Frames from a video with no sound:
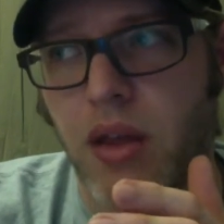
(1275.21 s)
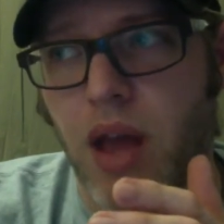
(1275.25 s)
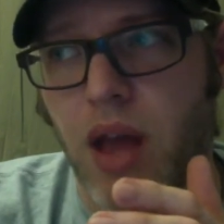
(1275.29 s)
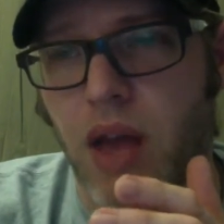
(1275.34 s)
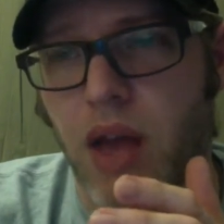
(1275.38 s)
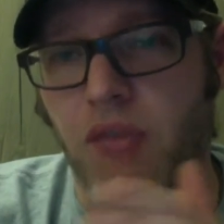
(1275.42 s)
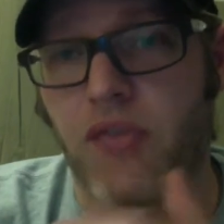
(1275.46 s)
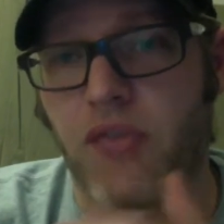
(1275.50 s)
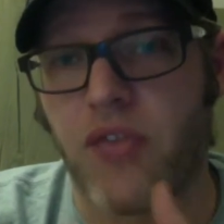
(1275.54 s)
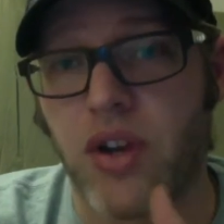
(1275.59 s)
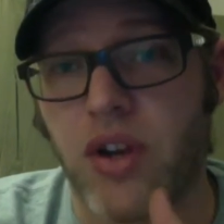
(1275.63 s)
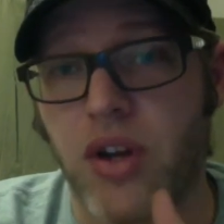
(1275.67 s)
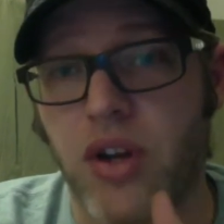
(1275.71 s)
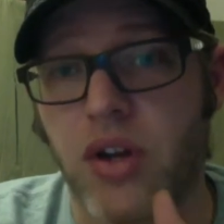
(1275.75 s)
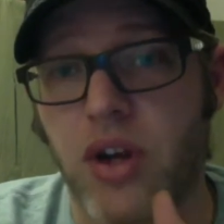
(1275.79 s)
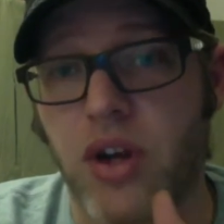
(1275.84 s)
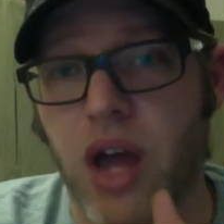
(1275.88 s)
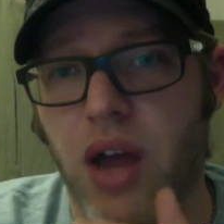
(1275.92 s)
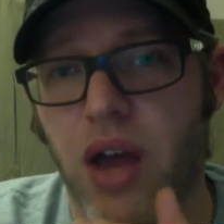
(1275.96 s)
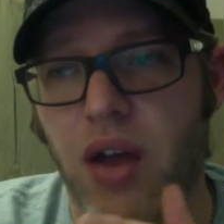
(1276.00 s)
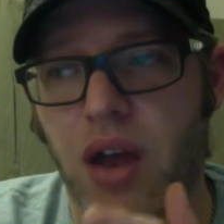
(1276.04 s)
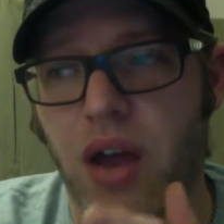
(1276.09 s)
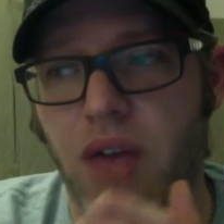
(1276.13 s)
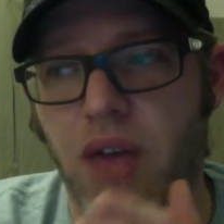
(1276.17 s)
I've
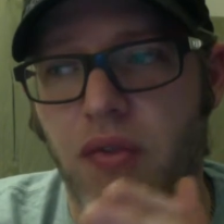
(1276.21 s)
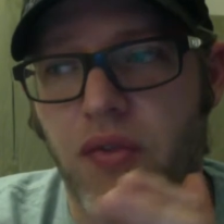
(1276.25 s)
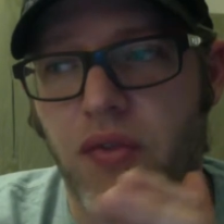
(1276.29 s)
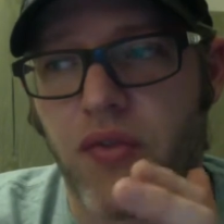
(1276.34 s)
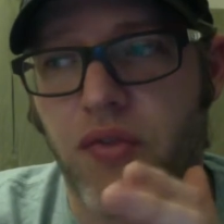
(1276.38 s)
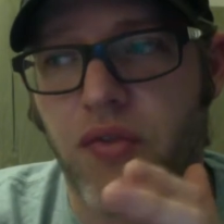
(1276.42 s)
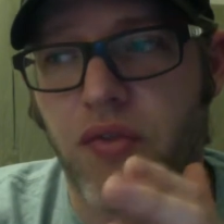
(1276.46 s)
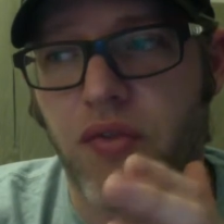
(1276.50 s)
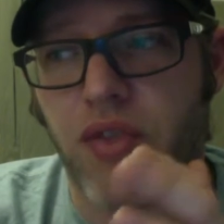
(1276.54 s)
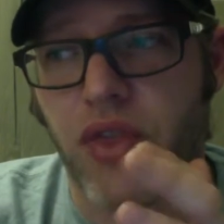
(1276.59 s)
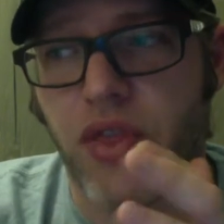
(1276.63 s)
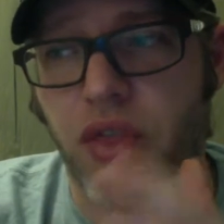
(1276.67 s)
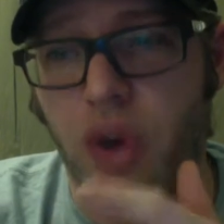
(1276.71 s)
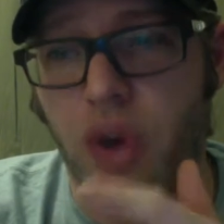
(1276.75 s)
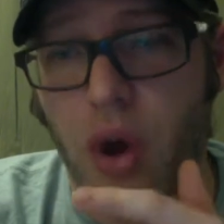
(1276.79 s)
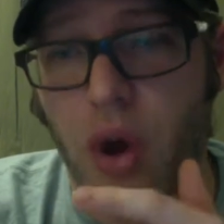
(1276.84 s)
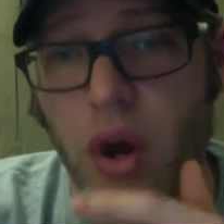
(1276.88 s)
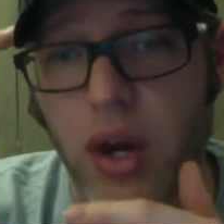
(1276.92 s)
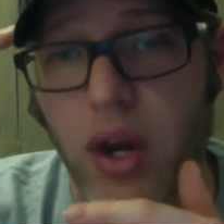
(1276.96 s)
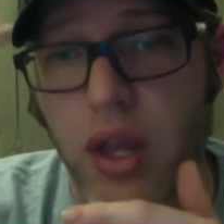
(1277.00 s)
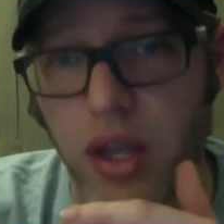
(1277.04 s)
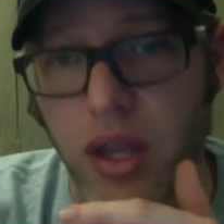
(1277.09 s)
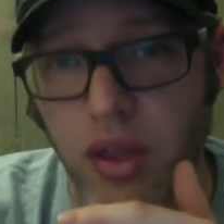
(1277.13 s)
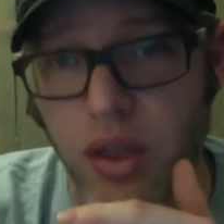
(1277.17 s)

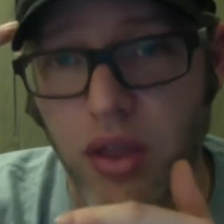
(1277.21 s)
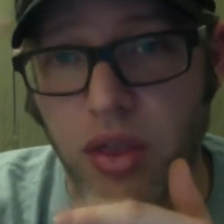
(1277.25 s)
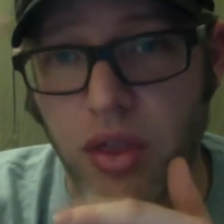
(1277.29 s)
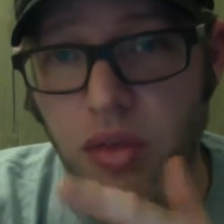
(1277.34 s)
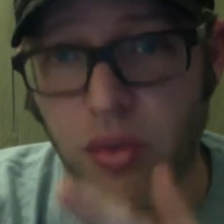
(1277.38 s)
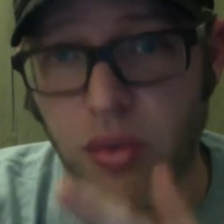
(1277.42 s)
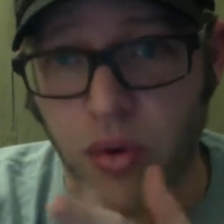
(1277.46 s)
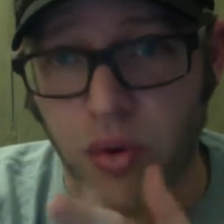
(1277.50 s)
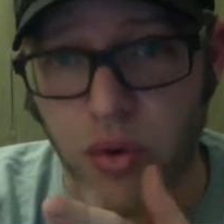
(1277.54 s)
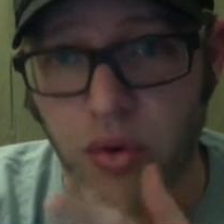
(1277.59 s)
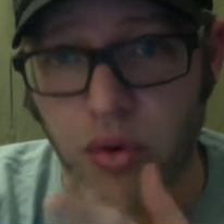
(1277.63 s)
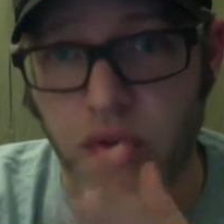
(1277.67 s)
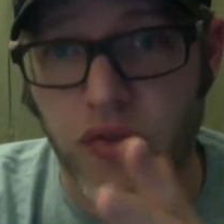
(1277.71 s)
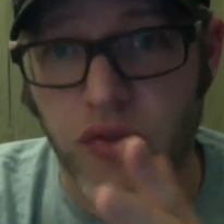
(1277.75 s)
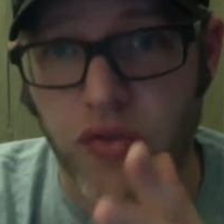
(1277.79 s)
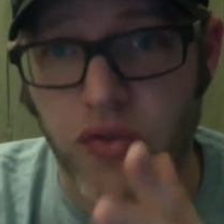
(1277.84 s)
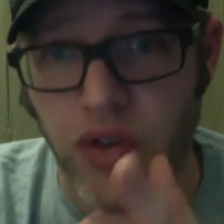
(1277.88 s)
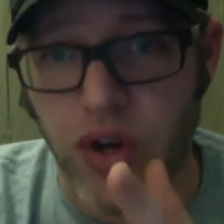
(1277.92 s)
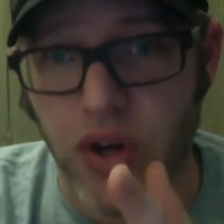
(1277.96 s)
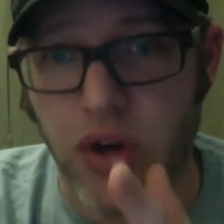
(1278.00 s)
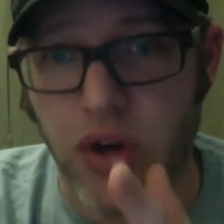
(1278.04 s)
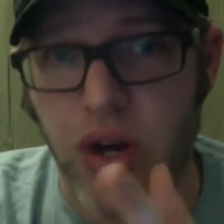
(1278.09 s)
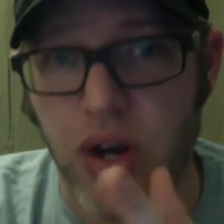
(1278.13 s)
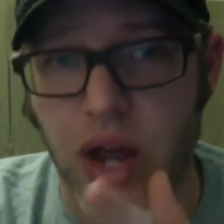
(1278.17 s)
thought it through and
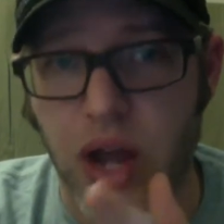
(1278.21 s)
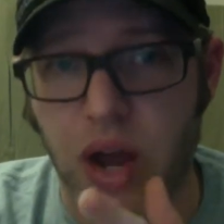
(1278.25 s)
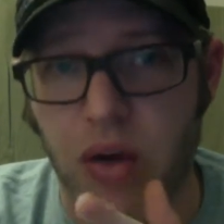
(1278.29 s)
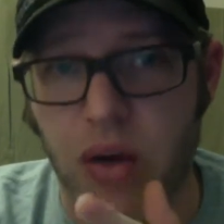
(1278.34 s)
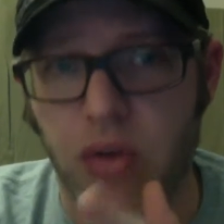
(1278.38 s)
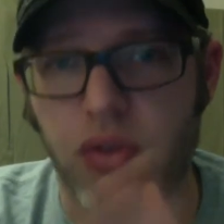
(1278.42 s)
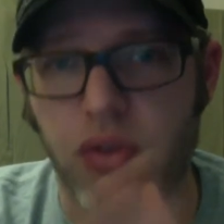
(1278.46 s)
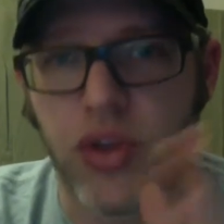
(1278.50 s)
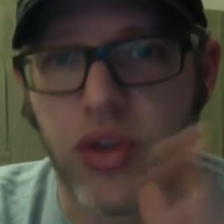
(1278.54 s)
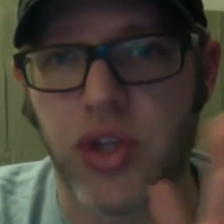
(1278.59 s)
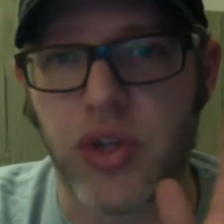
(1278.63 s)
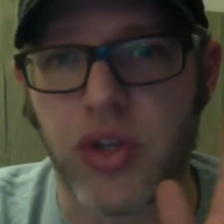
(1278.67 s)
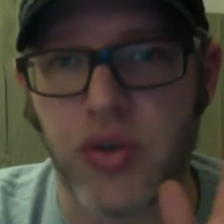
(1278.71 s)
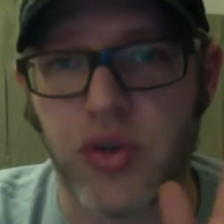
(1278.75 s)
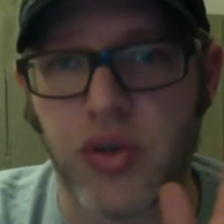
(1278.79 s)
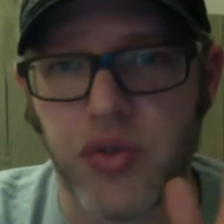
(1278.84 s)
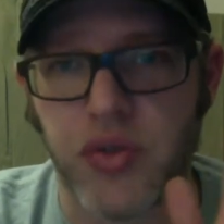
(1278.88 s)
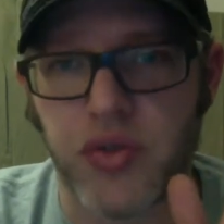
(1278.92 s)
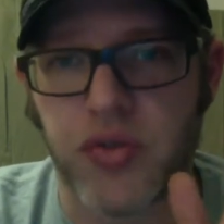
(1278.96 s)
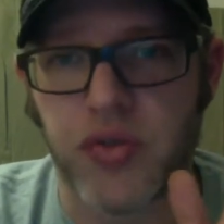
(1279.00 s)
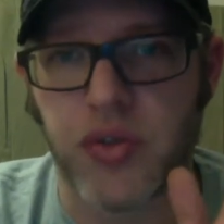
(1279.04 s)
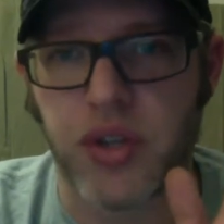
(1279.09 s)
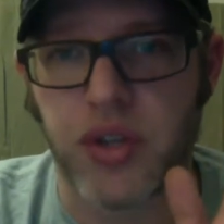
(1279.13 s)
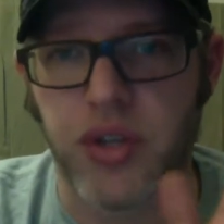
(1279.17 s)
figured out the
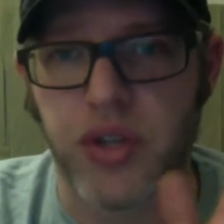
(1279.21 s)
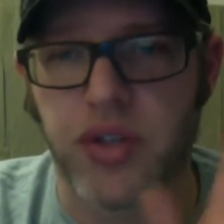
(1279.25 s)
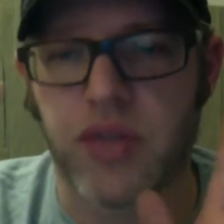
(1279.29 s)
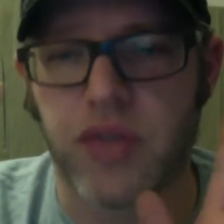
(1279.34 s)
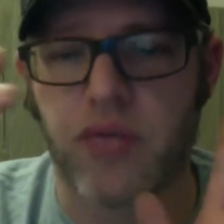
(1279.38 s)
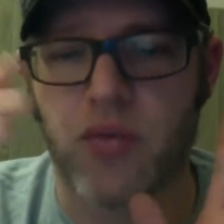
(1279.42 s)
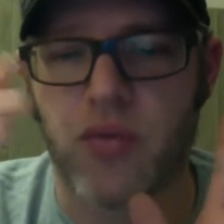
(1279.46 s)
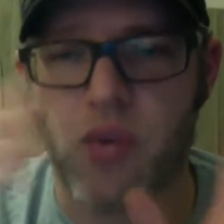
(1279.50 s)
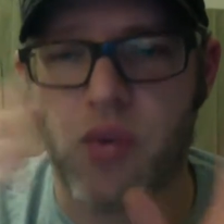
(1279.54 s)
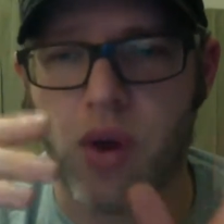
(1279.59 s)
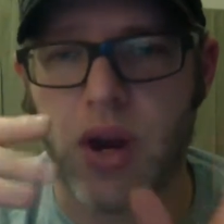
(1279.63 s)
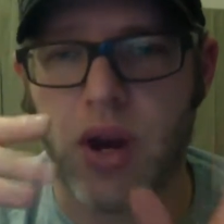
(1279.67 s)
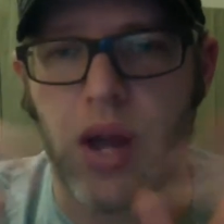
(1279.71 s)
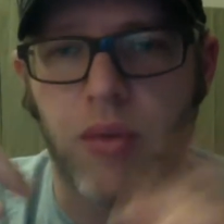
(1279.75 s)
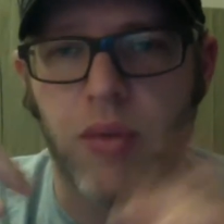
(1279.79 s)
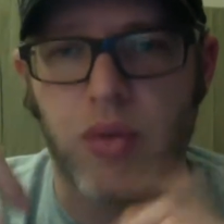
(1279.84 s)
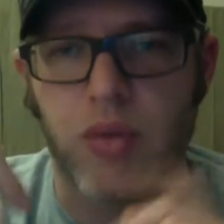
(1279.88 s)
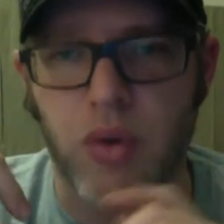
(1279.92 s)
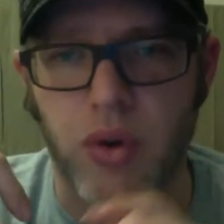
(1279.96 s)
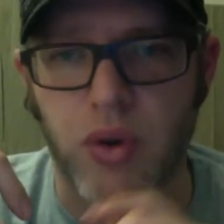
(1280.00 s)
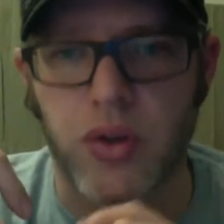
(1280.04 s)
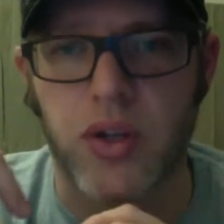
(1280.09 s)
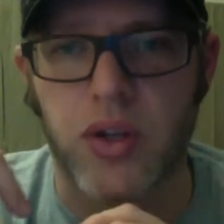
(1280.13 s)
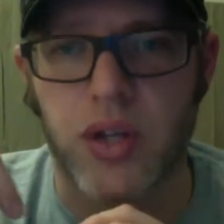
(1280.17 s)
usefulness of what I'm
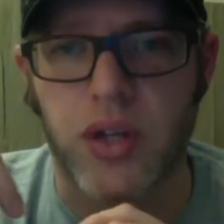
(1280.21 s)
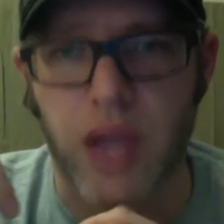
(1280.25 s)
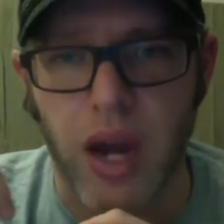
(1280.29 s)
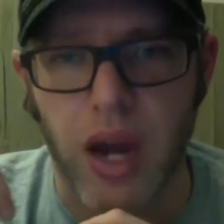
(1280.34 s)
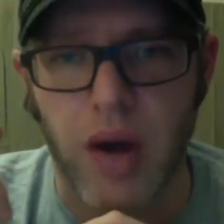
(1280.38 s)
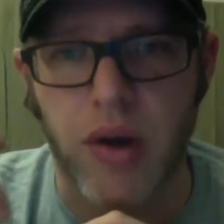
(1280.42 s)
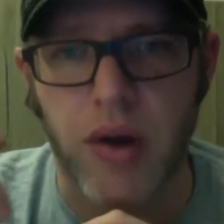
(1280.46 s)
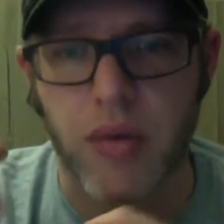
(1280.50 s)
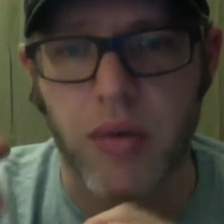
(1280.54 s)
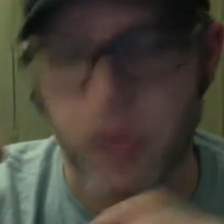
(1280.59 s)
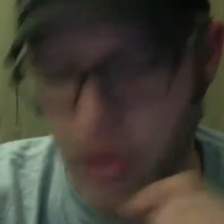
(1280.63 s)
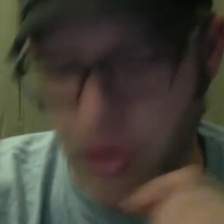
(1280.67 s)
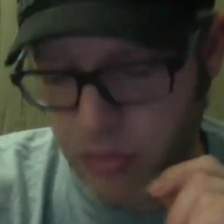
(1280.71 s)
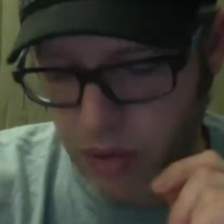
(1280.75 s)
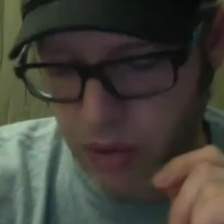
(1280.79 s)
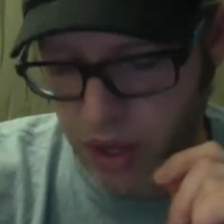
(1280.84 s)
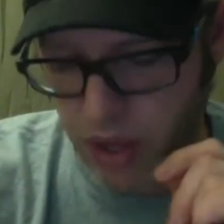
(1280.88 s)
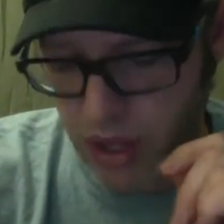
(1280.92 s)
going to carry with me.